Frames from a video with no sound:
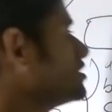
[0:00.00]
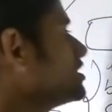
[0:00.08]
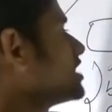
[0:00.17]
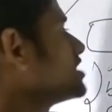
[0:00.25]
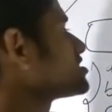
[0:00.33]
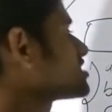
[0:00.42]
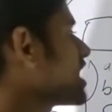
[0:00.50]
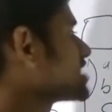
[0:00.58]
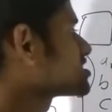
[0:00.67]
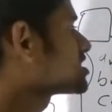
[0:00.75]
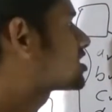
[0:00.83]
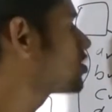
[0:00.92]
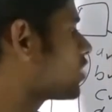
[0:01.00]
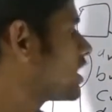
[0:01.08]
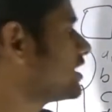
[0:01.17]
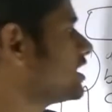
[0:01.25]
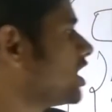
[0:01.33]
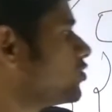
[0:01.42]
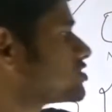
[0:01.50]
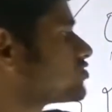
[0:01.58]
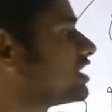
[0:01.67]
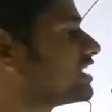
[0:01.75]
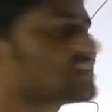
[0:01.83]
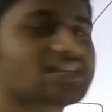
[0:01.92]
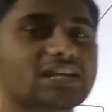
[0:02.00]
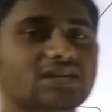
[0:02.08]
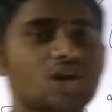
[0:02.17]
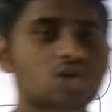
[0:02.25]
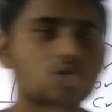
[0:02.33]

there is task tracker 1 which will initiate